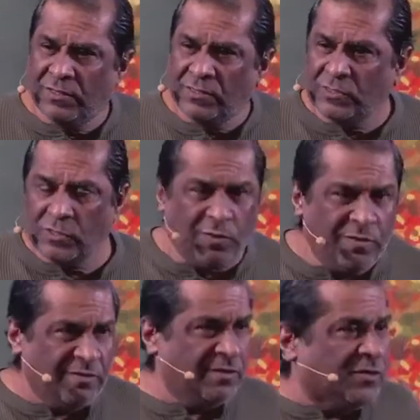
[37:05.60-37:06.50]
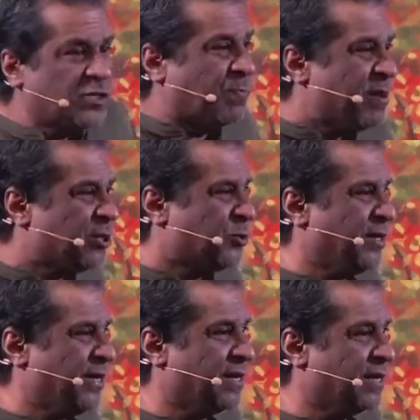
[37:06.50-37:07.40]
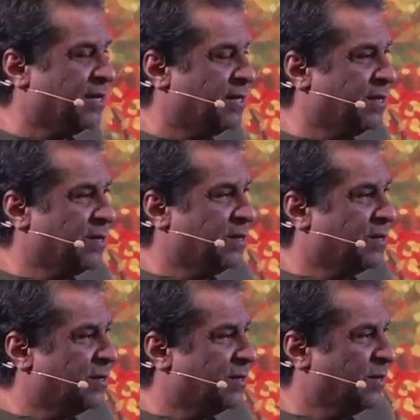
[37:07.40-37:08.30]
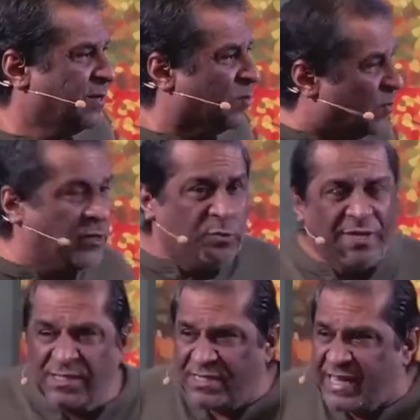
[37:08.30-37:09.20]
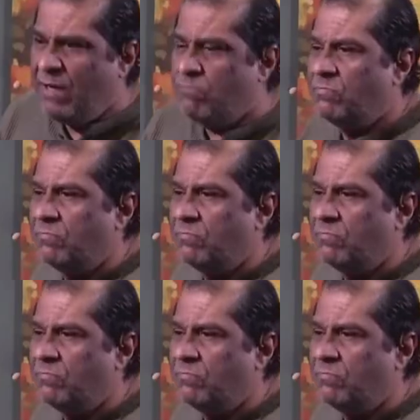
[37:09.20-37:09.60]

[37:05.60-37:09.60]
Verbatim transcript: So spiritually, we do the same.